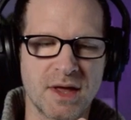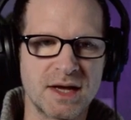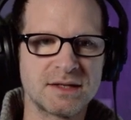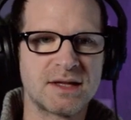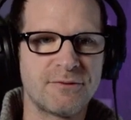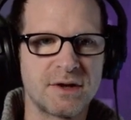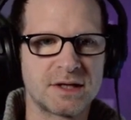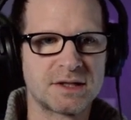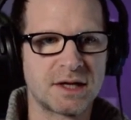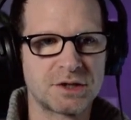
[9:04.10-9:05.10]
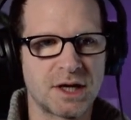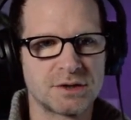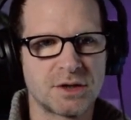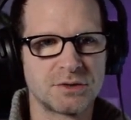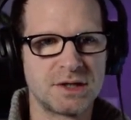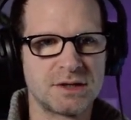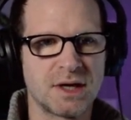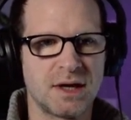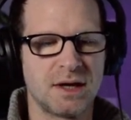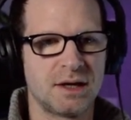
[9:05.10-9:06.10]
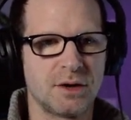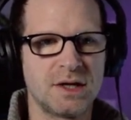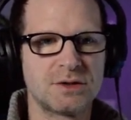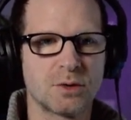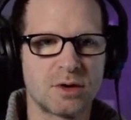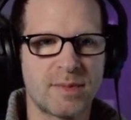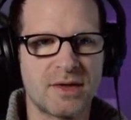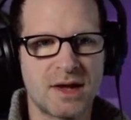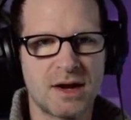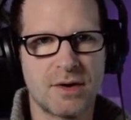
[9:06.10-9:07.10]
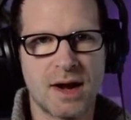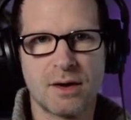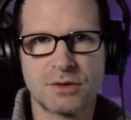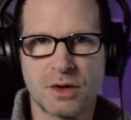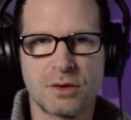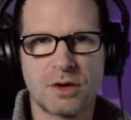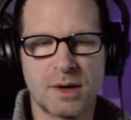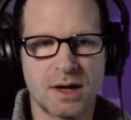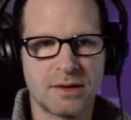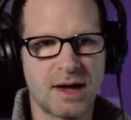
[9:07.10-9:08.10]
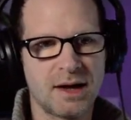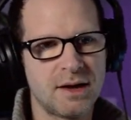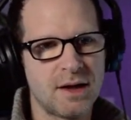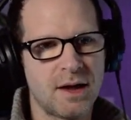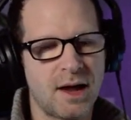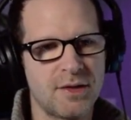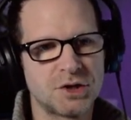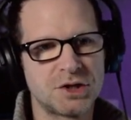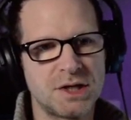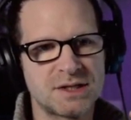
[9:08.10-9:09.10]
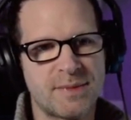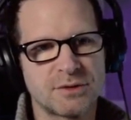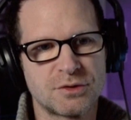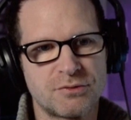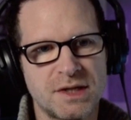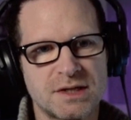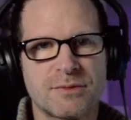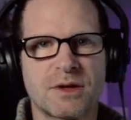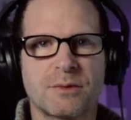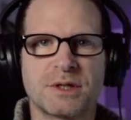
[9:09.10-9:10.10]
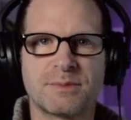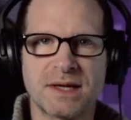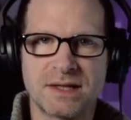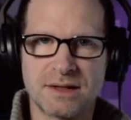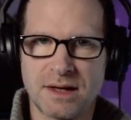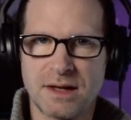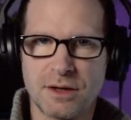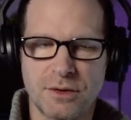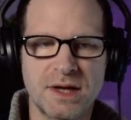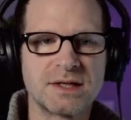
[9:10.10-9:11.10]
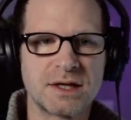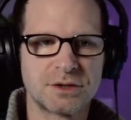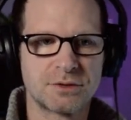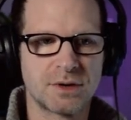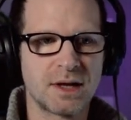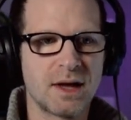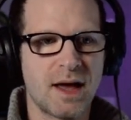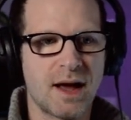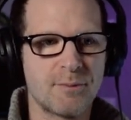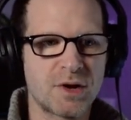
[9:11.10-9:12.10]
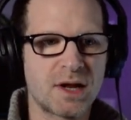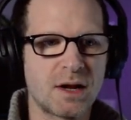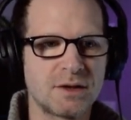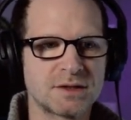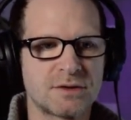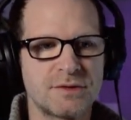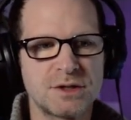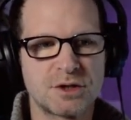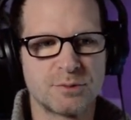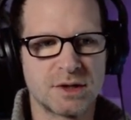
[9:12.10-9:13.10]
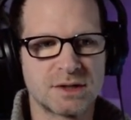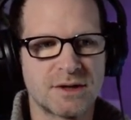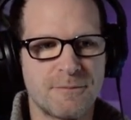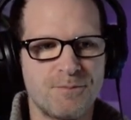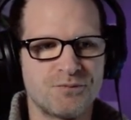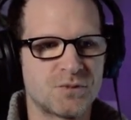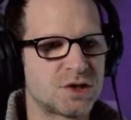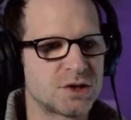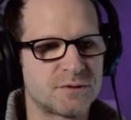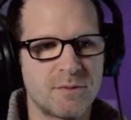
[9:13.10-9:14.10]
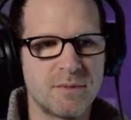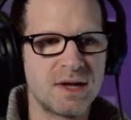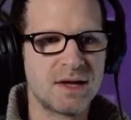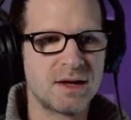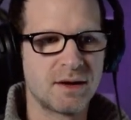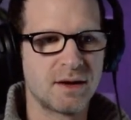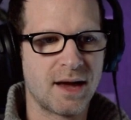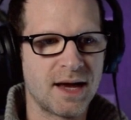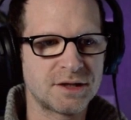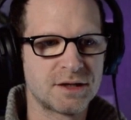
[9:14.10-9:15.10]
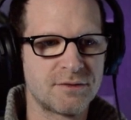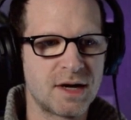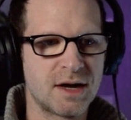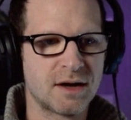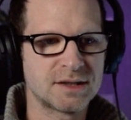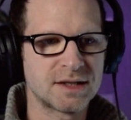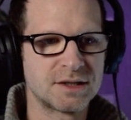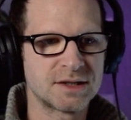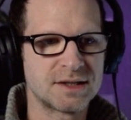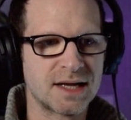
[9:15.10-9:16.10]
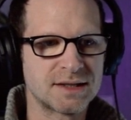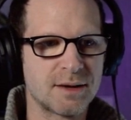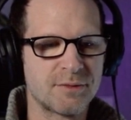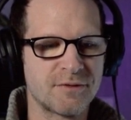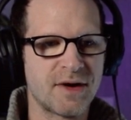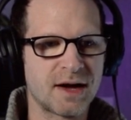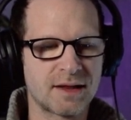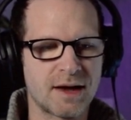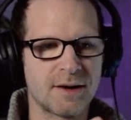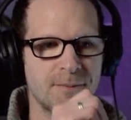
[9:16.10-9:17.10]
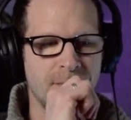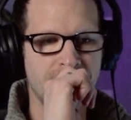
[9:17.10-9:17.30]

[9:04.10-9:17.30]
there is definitely a distinct change. So she's, you know, he's talking about the here and now, don't look at me like that, and then she's about to read something which is basically the, you know, his history, and bringing in these other instruments, just for me, actually really nicely just sets up the fact that,